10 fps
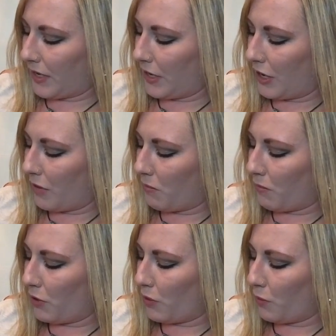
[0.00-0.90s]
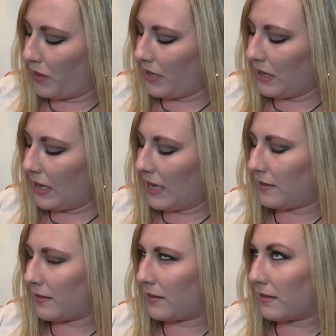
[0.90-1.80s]
you know, within the
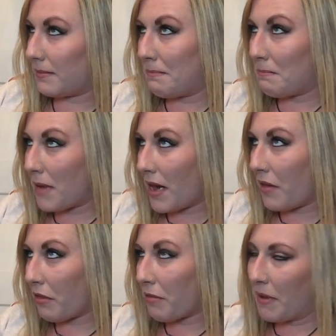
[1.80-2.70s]
last month,